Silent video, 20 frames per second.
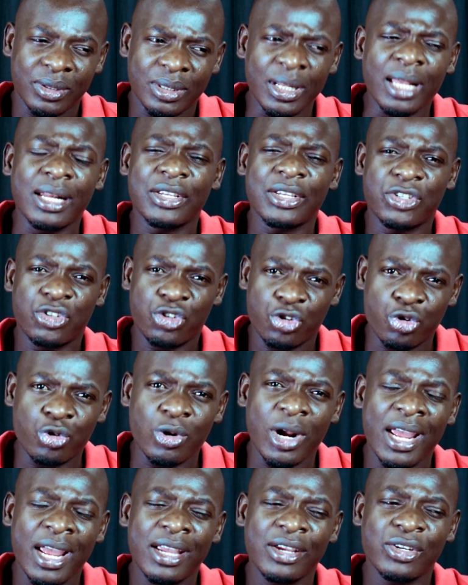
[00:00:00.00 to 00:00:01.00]
that is
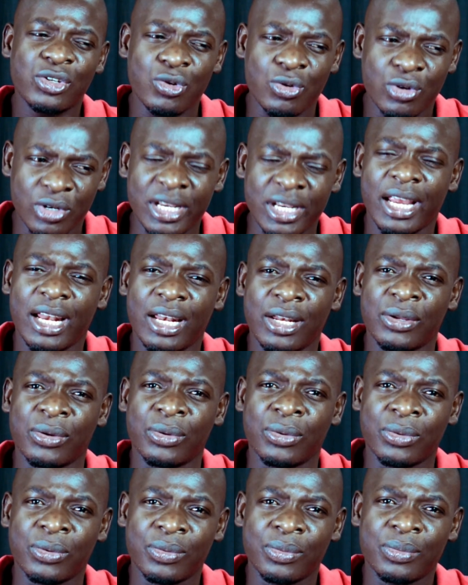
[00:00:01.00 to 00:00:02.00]
trying to tell you